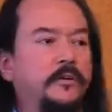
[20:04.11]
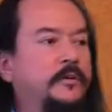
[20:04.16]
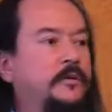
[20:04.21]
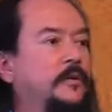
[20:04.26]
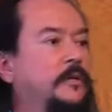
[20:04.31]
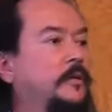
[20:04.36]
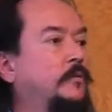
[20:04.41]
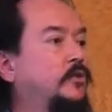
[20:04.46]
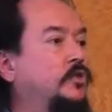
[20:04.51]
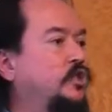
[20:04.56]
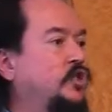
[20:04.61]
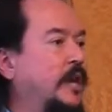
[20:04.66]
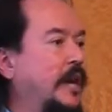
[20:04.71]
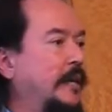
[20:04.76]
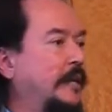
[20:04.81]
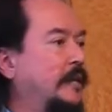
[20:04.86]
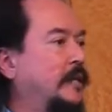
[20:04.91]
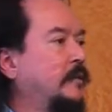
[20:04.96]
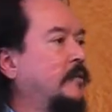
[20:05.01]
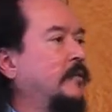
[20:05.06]
She was
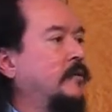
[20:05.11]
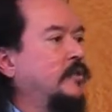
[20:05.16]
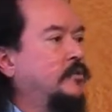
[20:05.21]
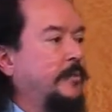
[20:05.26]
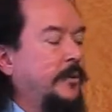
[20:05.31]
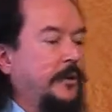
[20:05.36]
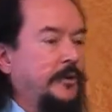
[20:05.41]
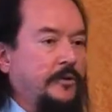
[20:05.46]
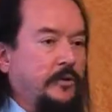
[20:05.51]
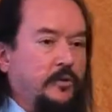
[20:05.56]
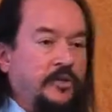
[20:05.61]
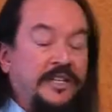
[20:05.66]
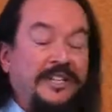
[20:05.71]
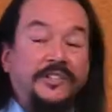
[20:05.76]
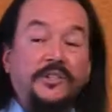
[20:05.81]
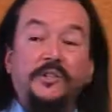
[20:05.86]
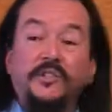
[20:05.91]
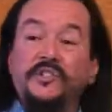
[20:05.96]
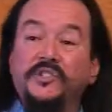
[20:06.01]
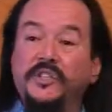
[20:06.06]
channeling the spiritual
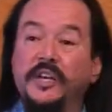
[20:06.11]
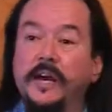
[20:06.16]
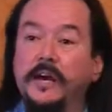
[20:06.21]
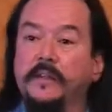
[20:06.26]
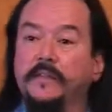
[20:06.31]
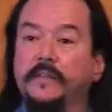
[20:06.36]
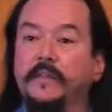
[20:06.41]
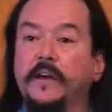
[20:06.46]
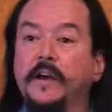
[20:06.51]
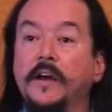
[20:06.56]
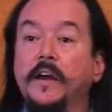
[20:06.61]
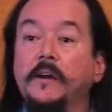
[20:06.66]
teacher Seth.